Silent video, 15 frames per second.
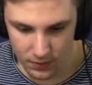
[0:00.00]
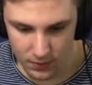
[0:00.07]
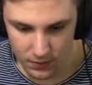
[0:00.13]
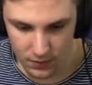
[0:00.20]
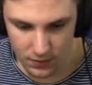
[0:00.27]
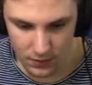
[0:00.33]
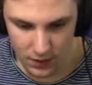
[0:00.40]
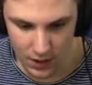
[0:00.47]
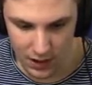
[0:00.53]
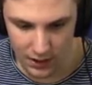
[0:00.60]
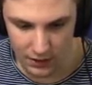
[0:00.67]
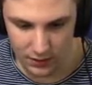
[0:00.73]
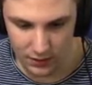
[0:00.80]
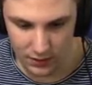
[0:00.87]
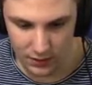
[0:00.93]
I,
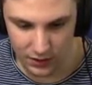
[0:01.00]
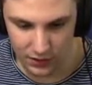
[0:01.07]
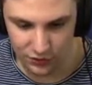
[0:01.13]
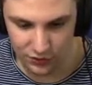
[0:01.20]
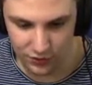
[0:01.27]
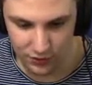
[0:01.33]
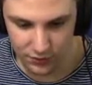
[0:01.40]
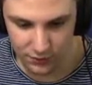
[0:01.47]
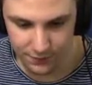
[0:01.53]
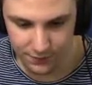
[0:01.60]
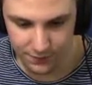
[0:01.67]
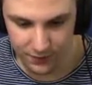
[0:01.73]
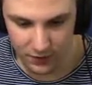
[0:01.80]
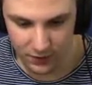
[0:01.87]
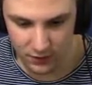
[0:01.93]
can I shoot the
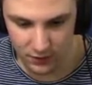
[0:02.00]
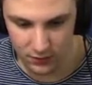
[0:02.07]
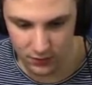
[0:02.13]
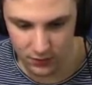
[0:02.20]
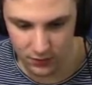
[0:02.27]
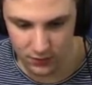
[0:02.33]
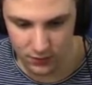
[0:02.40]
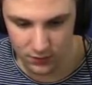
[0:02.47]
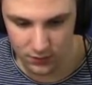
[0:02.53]
fucking